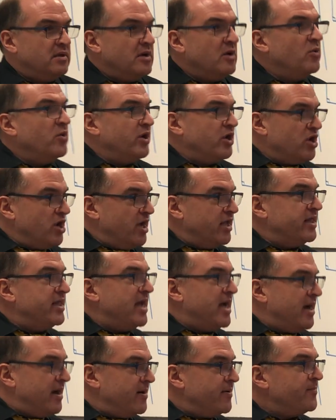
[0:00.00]
Are we good
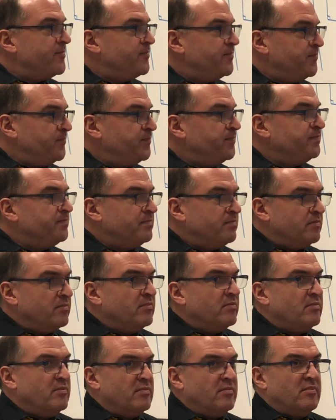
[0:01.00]
there?
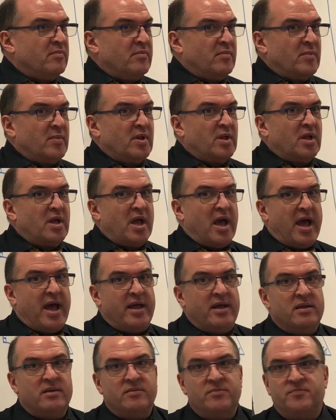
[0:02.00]

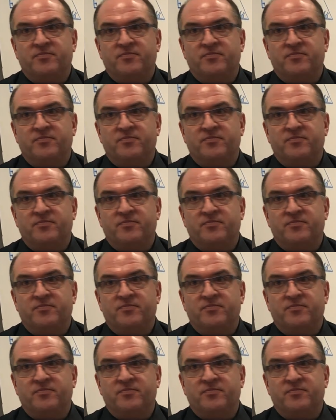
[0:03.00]
Okay.